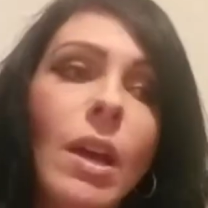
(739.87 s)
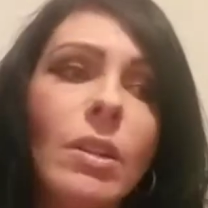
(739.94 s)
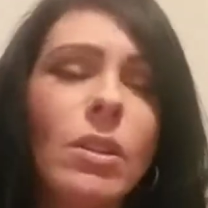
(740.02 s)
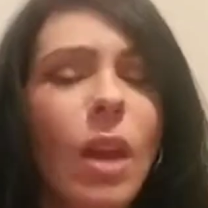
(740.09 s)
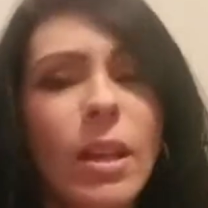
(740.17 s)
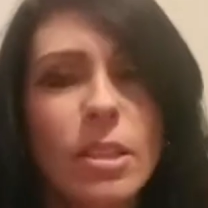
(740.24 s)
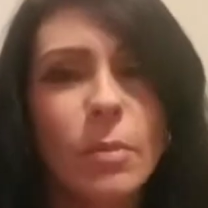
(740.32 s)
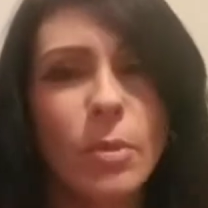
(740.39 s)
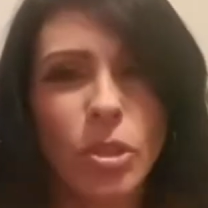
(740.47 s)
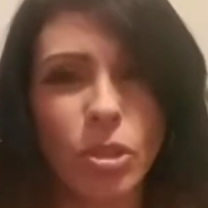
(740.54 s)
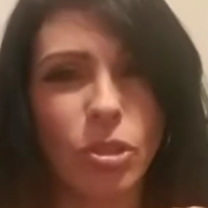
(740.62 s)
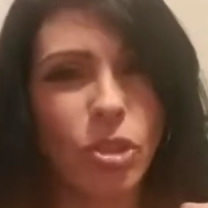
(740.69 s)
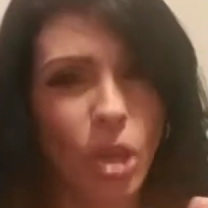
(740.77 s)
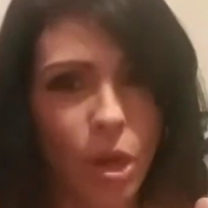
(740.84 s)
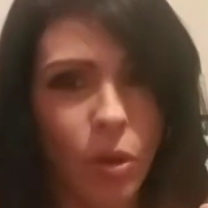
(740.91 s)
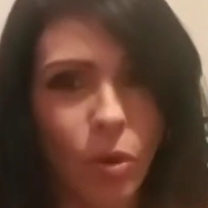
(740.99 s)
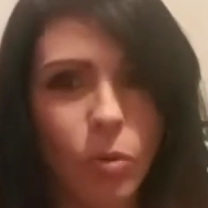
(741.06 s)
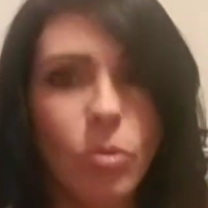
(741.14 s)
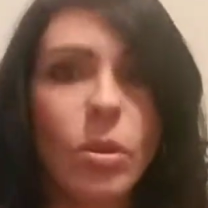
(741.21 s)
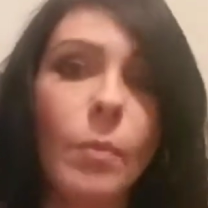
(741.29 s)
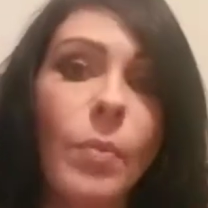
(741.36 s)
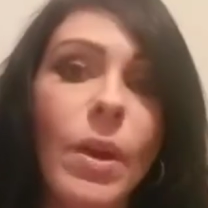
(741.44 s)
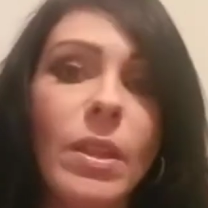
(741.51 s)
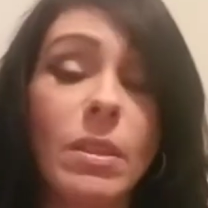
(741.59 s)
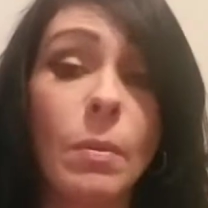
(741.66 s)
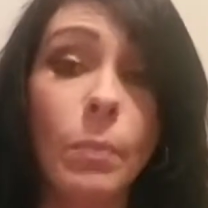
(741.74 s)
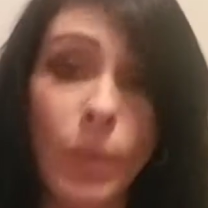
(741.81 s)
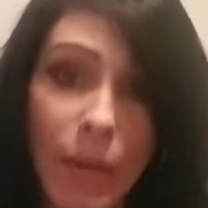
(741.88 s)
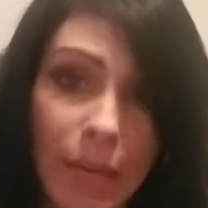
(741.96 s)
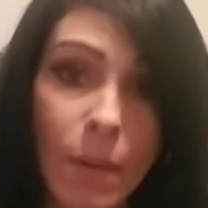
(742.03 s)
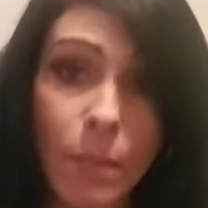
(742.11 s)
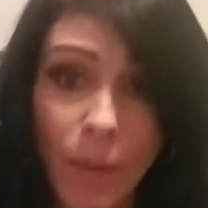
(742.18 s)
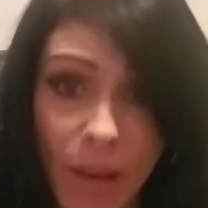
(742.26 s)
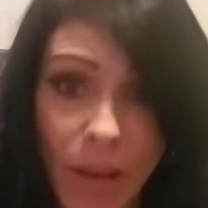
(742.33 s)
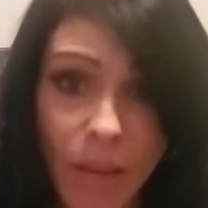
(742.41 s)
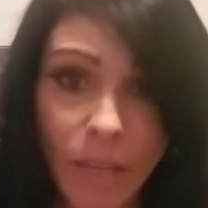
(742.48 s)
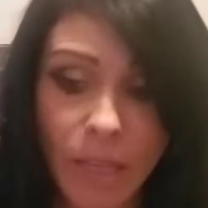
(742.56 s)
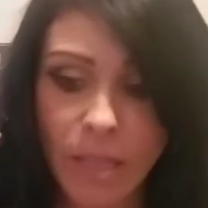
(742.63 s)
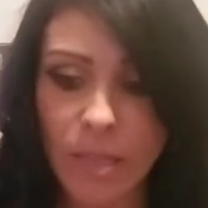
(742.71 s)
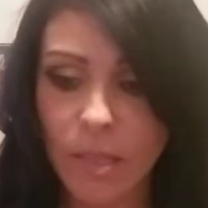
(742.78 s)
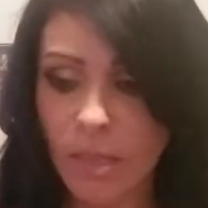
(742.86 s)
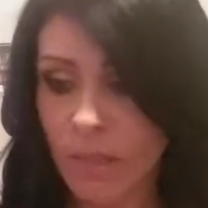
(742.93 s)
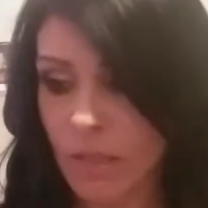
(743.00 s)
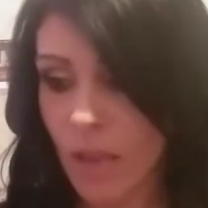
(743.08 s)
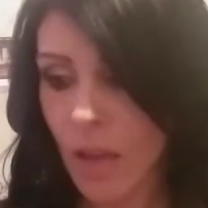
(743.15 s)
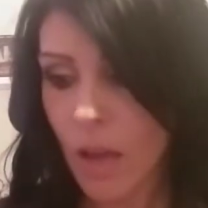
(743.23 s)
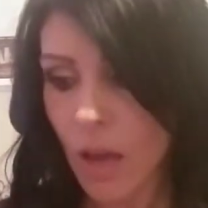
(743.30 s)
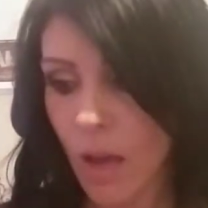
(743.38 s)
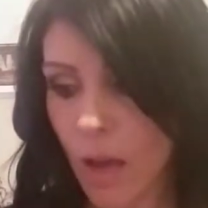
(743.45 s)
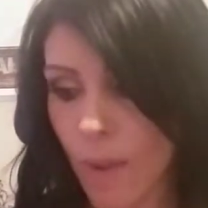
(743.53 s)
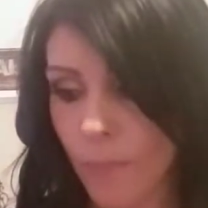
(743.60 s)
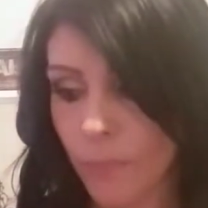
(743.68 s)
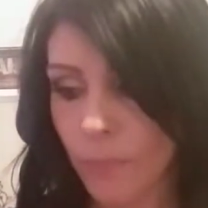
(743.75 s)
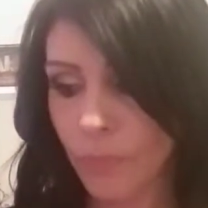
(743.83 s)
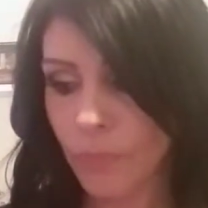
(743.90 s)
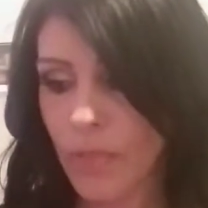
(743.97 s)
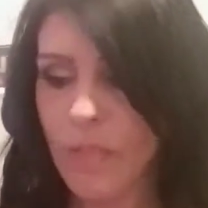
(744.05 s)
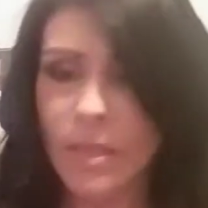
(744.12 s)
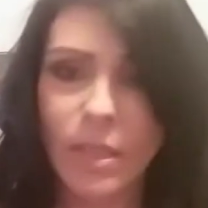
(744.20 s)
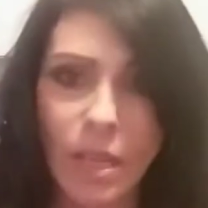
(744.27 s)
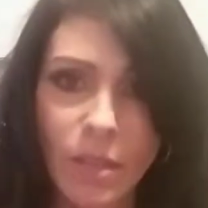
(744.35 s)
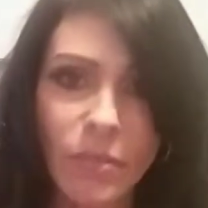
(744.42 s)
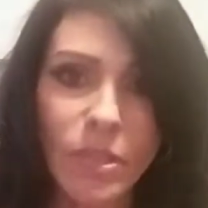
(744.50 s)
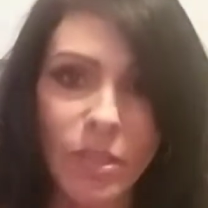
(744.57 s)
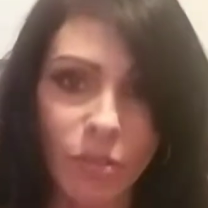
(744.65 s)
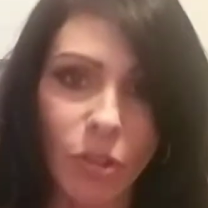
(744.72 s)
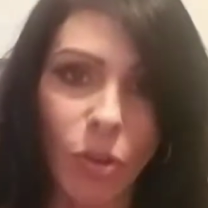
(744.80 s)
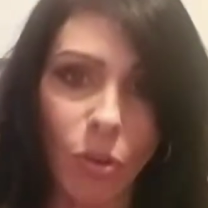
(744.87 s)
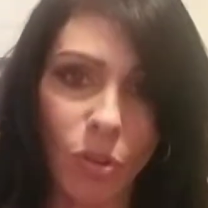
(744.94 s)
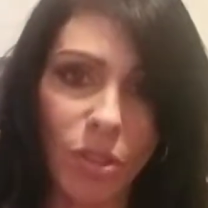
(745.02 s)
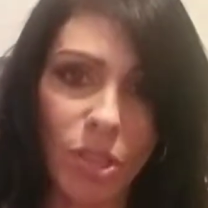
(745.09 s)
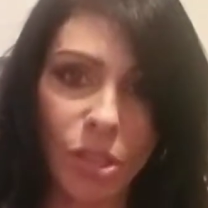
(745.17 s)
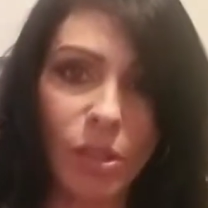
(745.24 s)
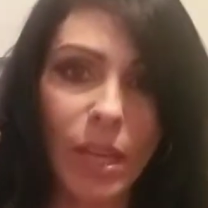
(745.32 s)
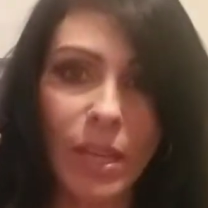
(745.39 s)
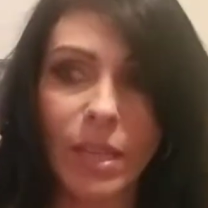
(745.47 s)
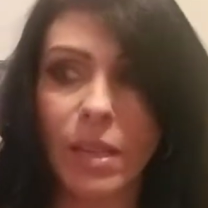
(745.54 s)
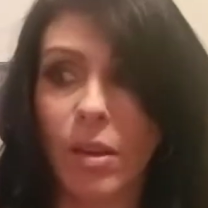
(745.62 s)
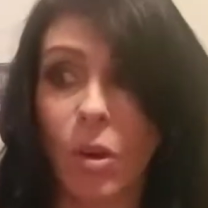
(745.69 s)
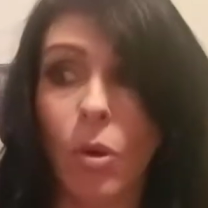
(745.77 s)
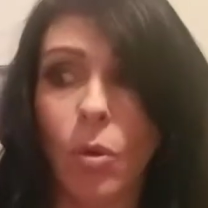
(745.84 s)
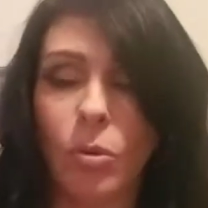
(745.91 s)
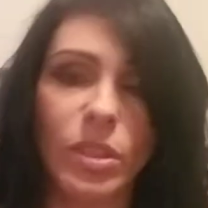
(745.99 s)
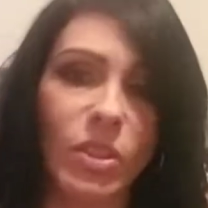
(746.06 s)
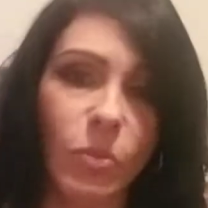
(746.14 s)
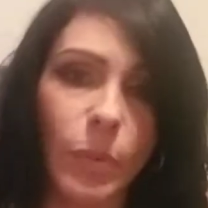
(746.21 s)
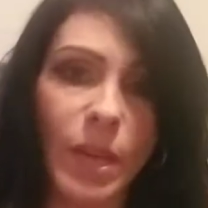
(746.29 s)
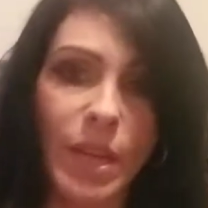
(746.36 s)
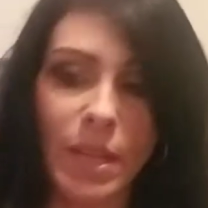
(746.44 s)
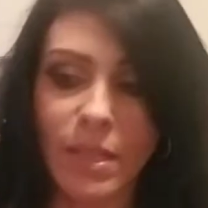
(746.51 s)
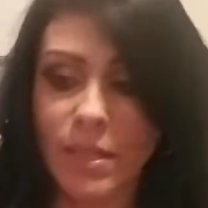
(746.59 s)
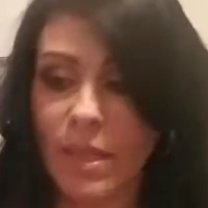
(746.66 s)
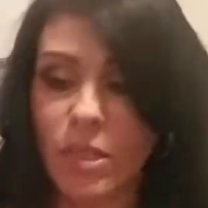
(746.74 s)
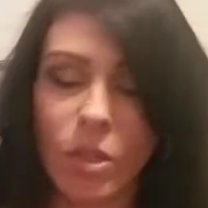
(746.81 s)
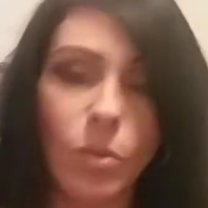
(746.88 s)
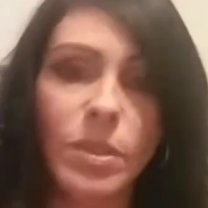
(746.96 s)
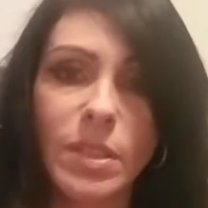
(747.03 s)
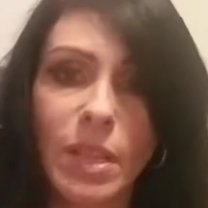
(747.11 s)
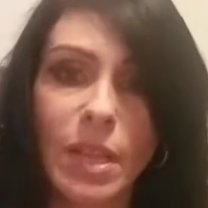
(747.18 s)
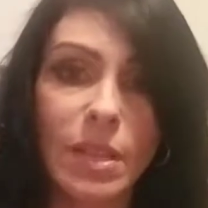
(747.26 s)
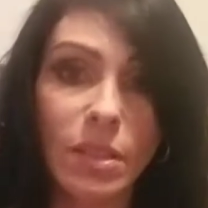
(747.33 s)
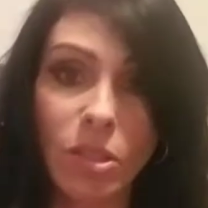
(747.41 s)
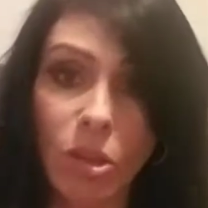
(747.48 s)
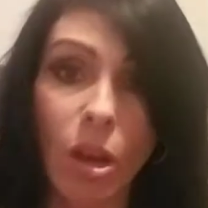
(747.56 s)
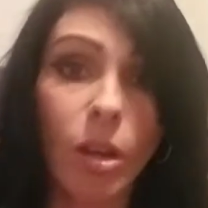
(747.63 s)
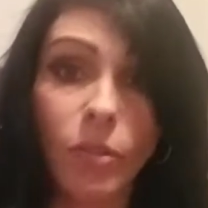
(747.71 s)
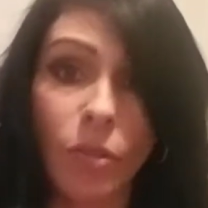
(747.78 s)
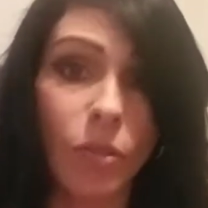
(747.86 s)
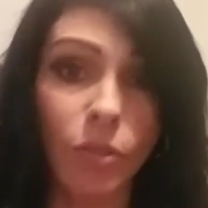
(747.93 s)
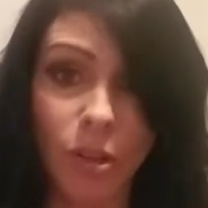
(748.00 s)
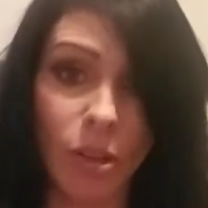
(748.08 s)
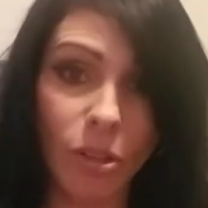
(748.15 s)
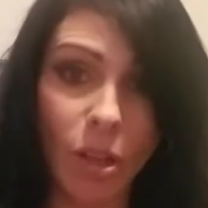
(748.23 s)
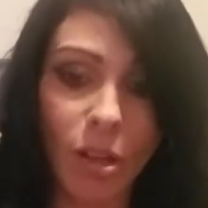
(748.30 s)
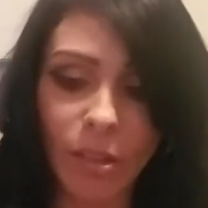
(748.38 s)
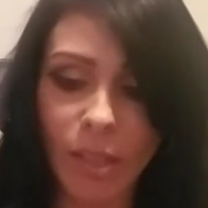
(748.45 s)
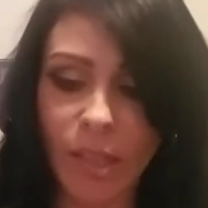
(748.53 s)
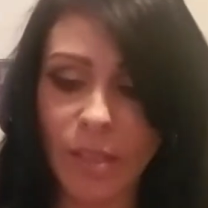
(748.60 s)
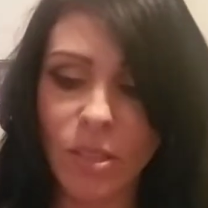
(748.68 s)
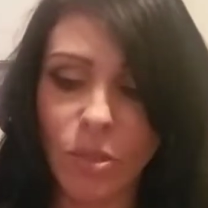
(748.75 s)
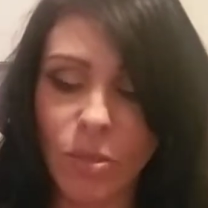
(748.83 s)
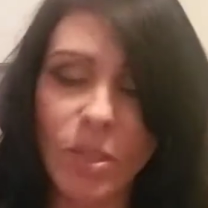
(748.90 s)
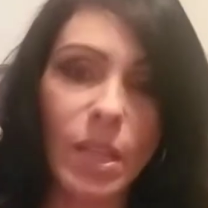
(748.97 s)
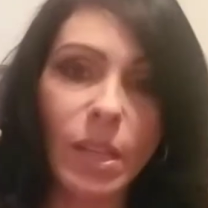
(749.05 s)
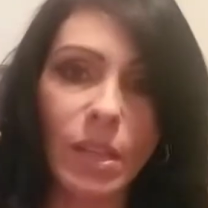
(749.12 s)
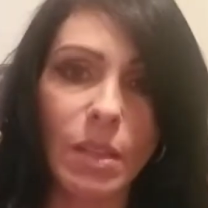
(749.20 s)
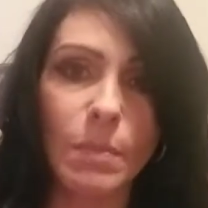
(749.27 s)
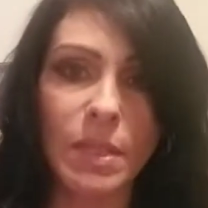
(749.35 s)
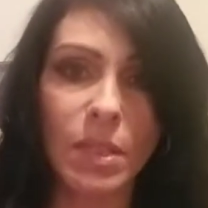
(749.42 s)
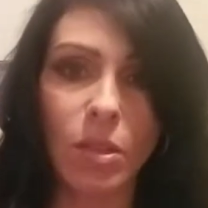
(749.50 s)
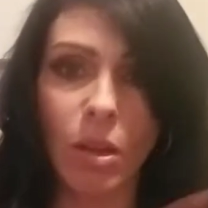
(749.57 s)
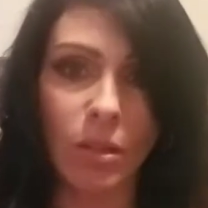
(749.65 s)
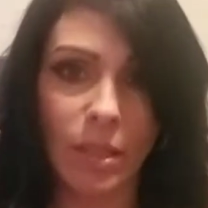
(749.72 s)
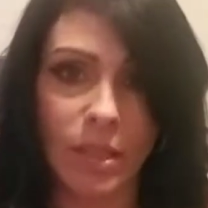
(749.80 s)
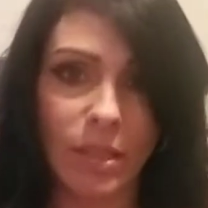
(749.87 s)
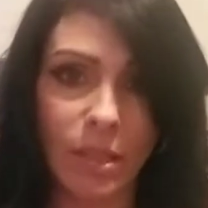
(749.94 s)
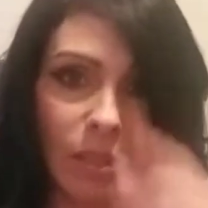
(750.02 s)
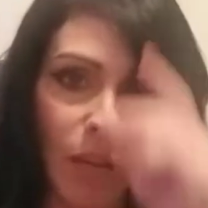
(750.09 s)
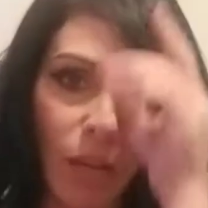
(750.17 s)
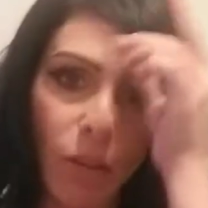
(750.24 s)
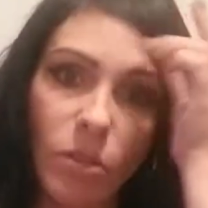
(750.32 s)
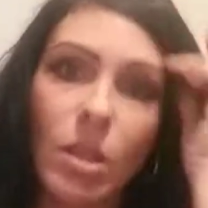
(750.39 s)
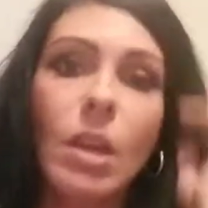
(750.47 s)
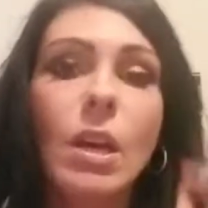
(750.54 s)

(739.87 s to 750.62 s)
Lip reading: Not so much the tote, but the bucket bag is kind of difficult to get a hold of because they don't stay in stock for very long. Like, as soon as they get them in stock, they sell out.